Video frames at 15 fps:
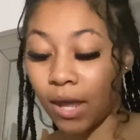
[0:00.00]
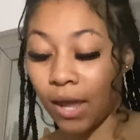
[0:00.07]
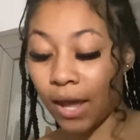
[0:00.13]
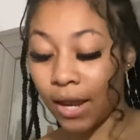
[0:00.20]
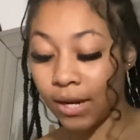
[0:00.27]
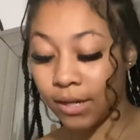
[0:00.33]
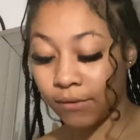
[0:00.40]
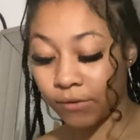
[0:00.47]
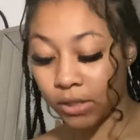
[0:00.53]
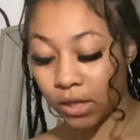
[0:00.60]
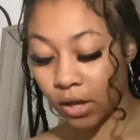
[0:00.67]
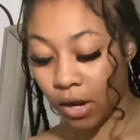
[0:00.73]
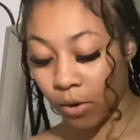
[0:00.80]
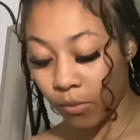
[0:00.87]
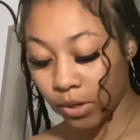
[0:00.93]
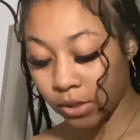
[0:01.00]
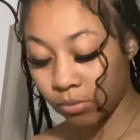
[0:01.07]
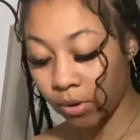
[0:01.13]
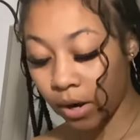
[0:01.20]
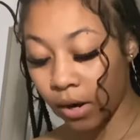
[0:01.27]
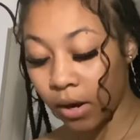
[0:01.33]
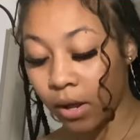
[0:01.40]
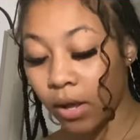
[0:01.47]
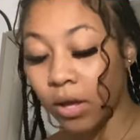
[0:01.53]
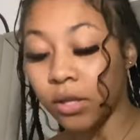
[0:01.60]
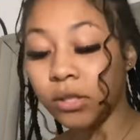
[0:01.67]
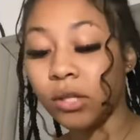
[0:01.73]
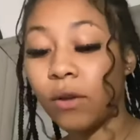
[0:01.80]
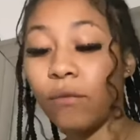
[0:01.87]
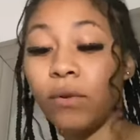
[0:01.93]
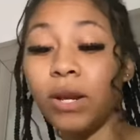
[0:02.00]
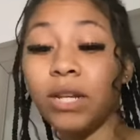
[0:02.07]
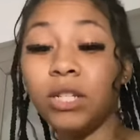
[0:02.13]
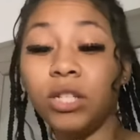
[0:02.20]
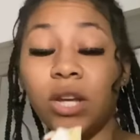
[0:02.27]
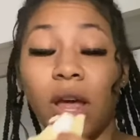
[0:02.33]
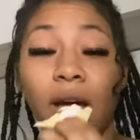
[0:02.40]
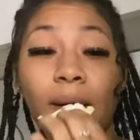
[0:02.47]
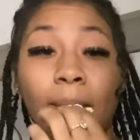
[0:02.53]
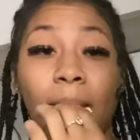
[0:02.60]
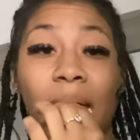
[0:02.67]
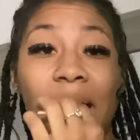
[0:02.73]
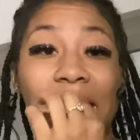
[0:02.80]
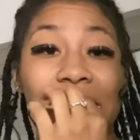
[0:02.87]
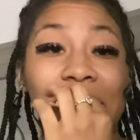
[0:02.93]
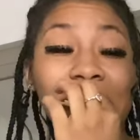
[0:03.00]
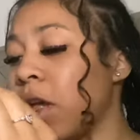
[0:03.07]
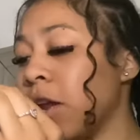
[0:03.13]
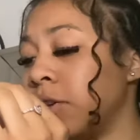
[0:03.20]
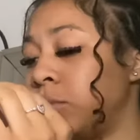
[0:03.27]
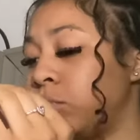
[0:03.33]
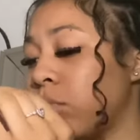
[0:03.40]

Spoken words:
I didn't even say I had a work part. So for this job, here.